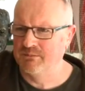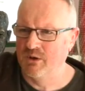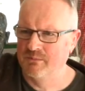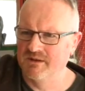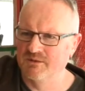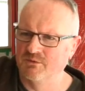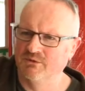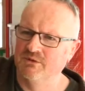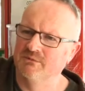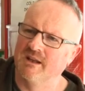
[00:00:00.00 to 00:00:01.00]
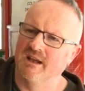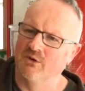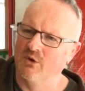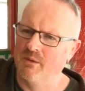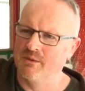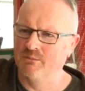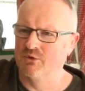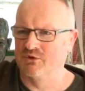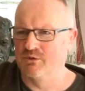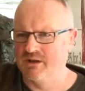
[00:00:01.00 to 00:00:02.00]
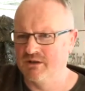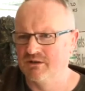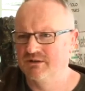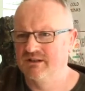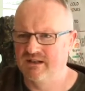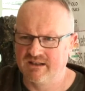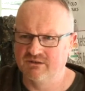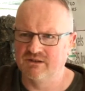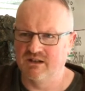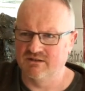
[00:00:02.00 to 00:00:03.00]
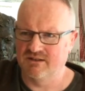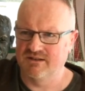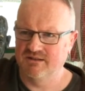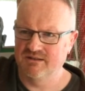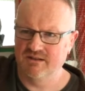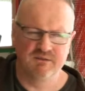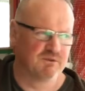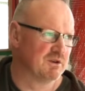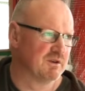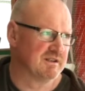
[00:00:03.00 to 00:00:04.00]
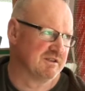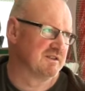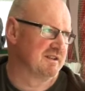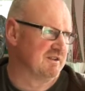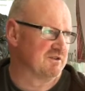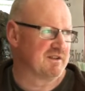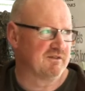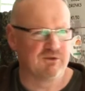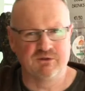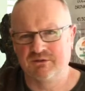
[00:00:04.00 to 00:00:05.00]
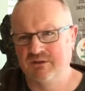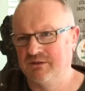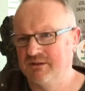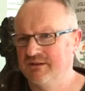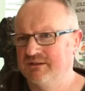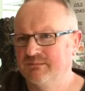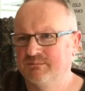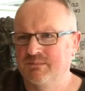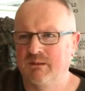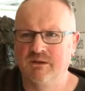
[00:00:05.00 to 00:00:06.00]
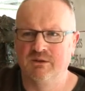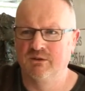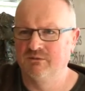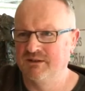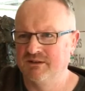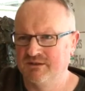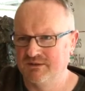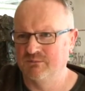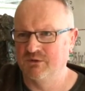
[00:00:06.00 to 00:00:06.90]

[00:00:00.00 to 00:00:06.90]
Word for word: The puppies would get home much quicker than adult dogs. Even though, as you've seen yourself going around, probably lovely, some